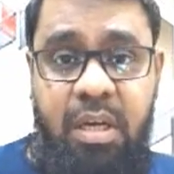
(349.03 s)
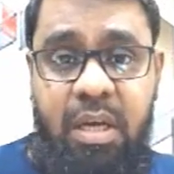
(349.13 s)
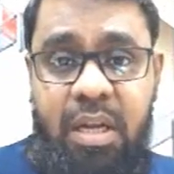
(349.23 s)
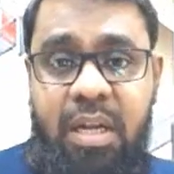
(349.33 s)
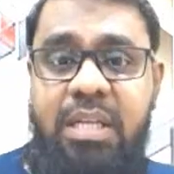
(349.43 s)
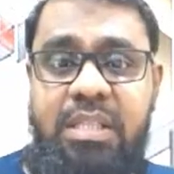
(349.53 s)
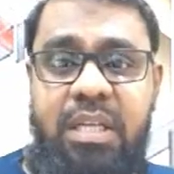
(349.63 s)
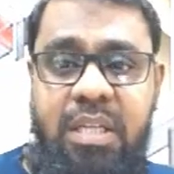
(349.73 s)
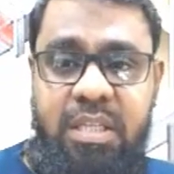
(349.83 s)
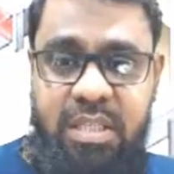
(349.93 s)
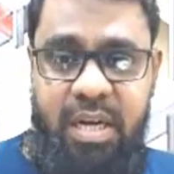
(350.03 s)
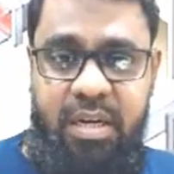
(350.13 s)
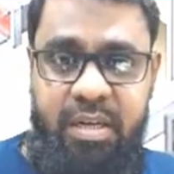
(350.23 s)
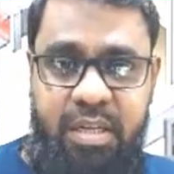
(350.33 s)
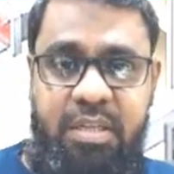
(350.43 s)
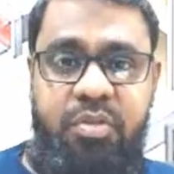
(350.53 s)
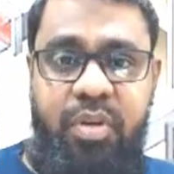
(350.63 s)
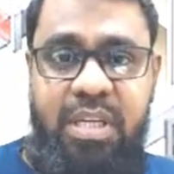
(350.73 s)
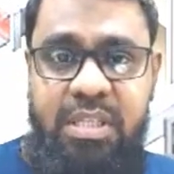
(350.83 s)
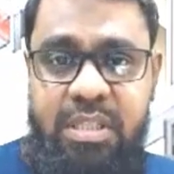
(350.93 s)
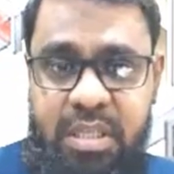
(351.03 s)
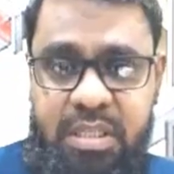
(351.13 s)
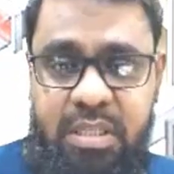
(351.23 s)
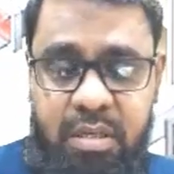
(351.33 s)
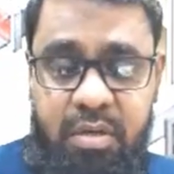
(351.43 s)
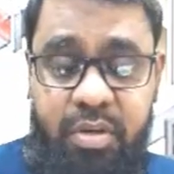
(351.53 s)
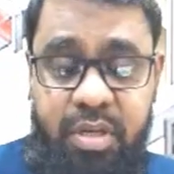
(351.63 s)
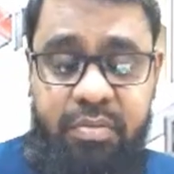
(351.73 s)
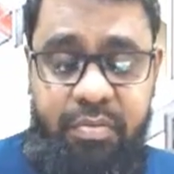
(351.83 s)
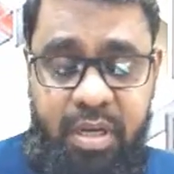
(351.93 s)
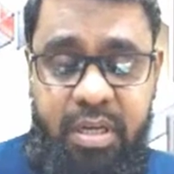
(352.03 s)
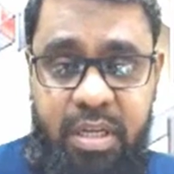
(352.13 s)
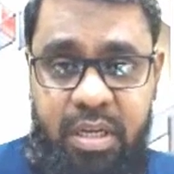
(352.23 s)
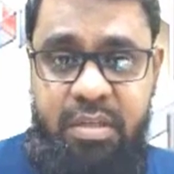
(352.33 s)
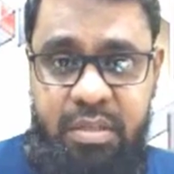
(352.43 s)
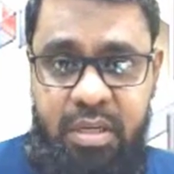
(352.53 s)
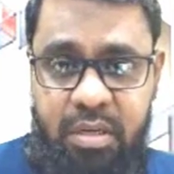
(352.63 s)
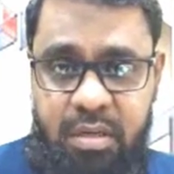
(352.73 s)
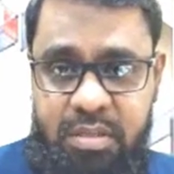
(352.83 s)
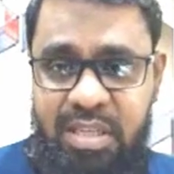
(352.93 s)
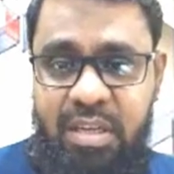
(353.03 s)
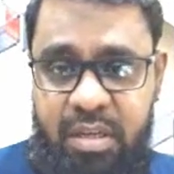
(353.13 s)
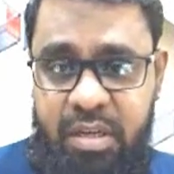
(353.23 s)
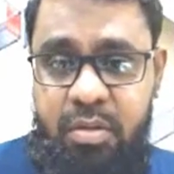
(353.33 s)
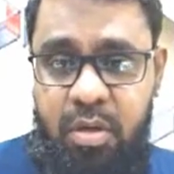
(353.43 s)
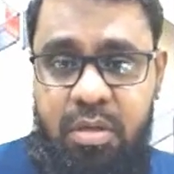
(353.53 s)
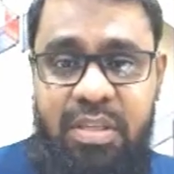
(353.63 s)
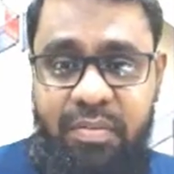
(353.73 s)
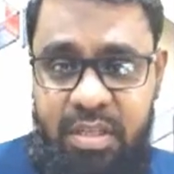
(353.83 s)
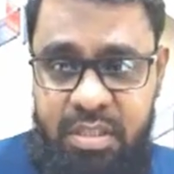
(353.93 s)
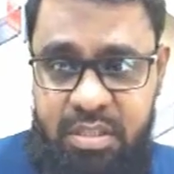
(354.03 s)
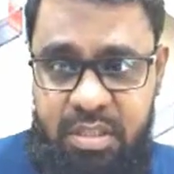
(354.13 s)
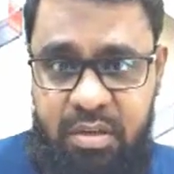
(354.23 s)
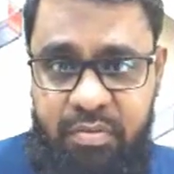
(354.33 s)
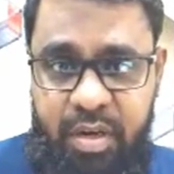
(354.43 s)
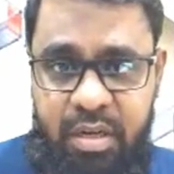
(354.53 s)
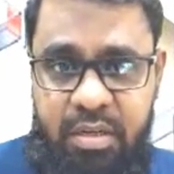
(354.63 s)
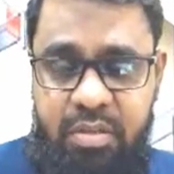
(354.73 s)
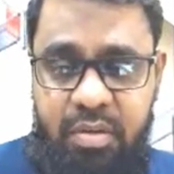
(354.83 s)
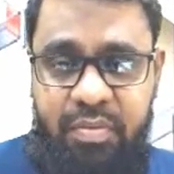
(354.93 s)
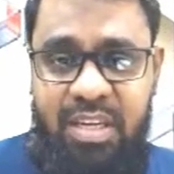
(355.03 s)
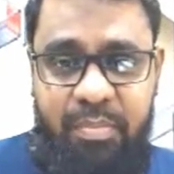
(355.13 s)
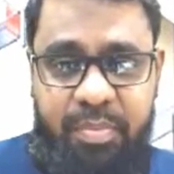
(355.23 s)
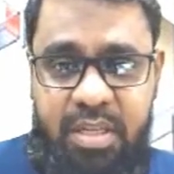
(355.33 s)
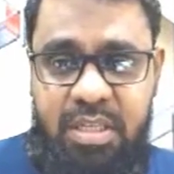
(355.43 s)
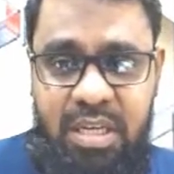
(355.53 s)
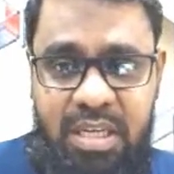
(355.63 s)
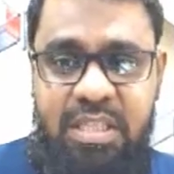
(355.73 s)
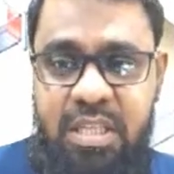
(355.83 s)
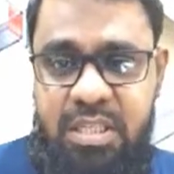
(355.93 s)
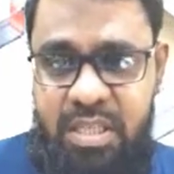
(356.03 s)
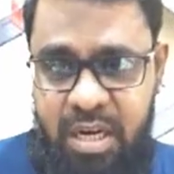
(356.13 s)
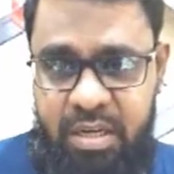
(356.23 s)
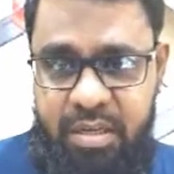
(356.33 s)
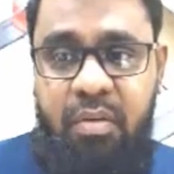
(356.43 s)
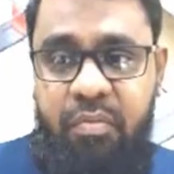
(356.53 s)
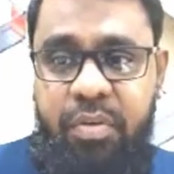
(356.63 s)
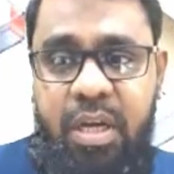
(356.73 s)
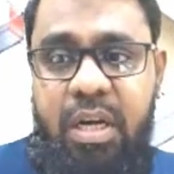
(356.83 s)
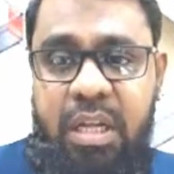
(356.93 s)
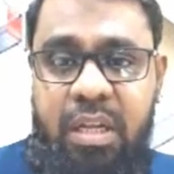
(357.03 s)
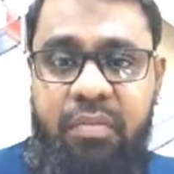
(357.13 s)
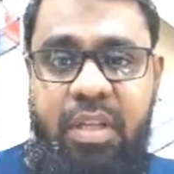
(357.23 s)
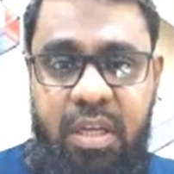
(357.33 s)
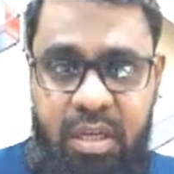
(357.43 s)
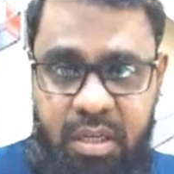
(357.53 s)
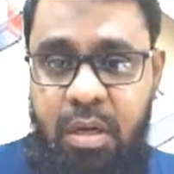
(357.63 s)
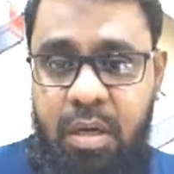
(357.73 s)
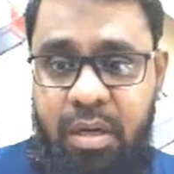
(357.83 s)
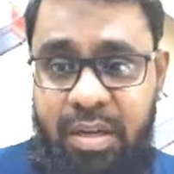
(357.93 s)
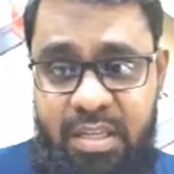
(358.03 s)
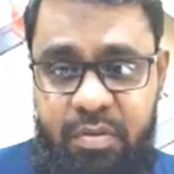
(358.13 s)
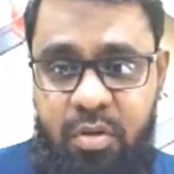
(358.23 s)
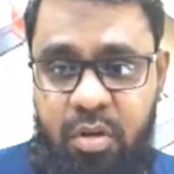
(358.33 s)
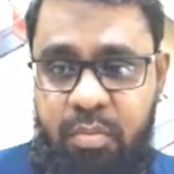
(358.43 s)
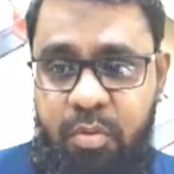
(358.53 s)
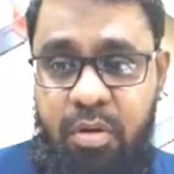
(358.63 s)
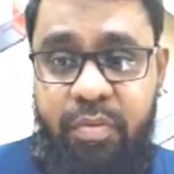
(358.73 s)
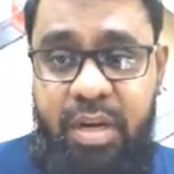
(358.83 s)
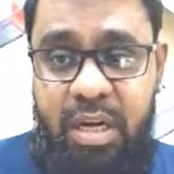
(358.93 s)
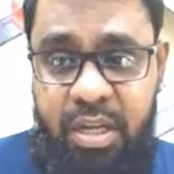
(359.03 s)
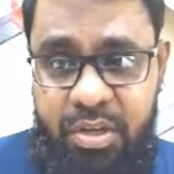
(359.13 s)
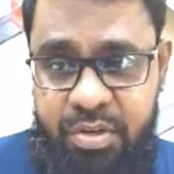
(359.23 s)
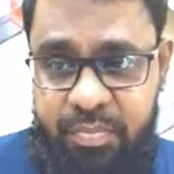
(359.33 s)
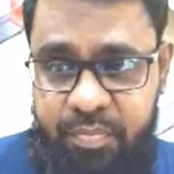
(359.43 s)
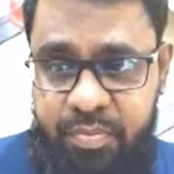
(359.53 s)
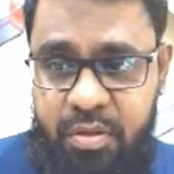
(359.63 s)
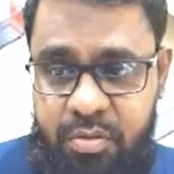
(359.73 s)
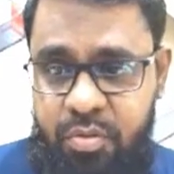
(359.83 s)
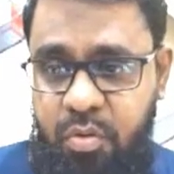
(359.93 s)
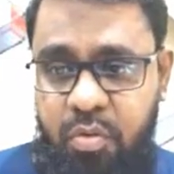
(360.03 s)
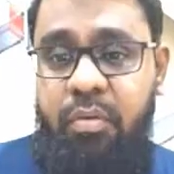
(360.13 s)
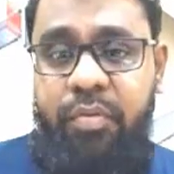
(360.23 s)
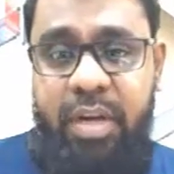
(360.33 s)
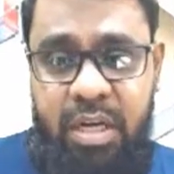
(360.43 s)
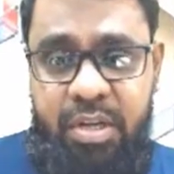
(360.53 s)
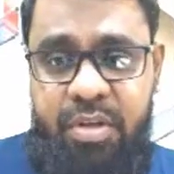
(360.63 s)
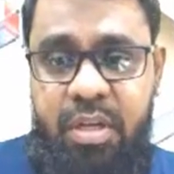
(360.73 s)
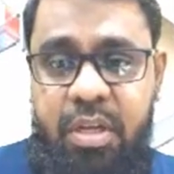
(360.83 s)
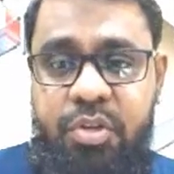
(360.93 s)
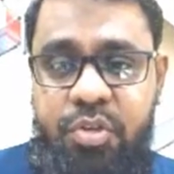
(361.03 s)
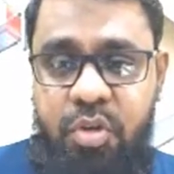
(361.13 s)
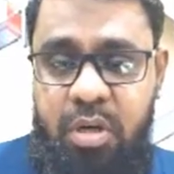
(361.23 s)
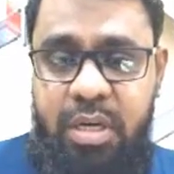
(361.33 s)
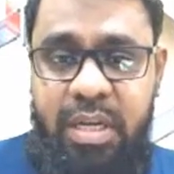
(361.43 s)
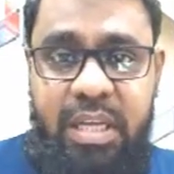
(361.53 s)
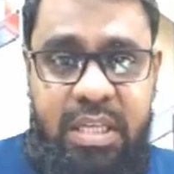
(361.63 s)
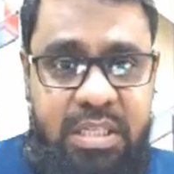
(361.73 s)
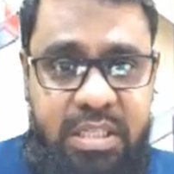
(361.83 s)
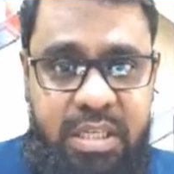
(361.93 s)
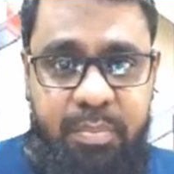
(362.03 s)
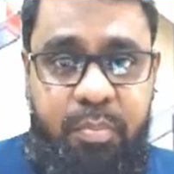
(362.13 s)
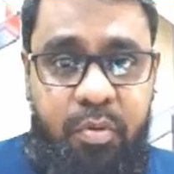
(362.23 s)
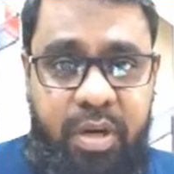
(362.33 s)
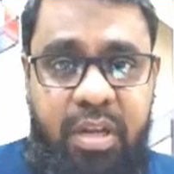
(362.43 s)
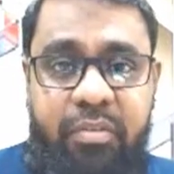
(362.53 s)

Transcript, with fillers: less than the standard, that is 25 degrees centigrade or 76 degrees Fahrenheit. So if the temperature is less than the standard, we are dealing with the heat. Next we'll talk about ventilation. So ventilation, in short, I can say providing